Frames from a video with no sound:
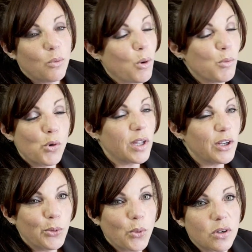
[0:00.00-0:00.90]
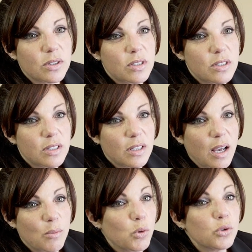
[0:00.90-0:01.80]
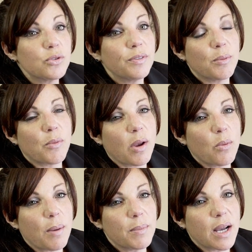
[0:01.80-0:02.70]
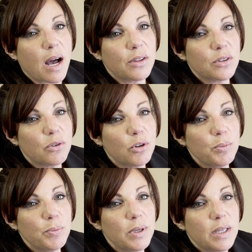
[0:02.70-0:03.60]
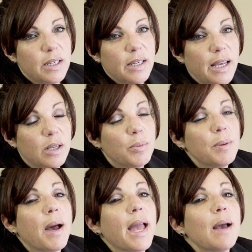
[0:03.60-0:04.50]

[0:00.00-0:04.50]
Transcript: What more can you want? I'm Audrey from Ray White MacArthur Group, and it'll be my